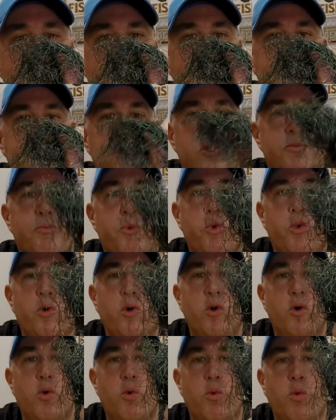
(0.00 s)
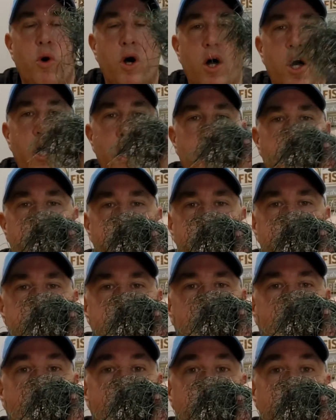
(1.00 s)
that spool was
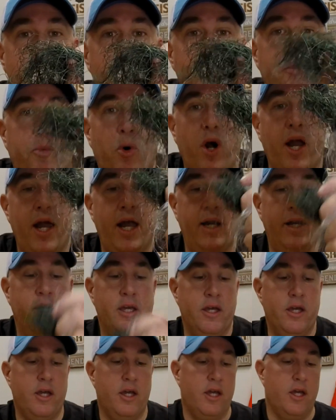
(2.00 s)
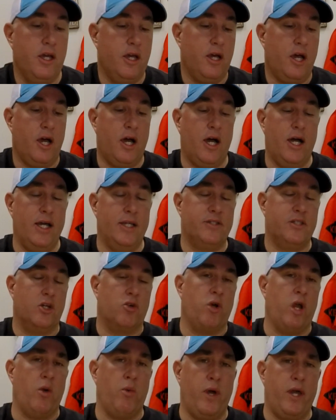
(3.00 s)
backed with braid. It's a
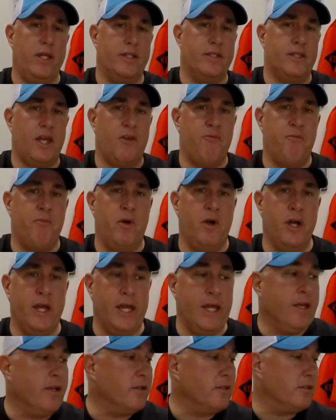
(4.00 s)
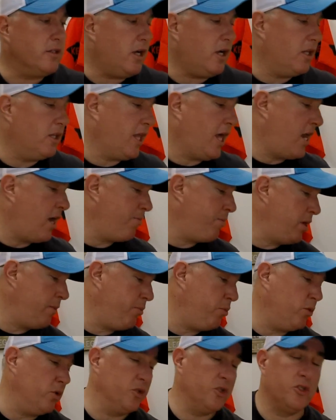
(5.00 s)
great way to save money. A lot of
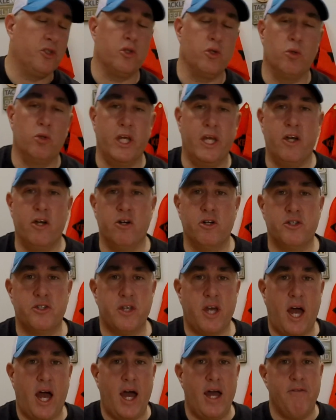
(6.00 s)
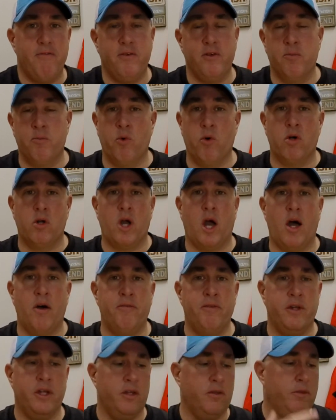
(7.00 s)
people will just do leaders. I feel more
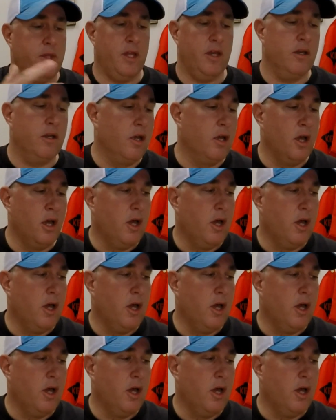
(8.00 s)
confident than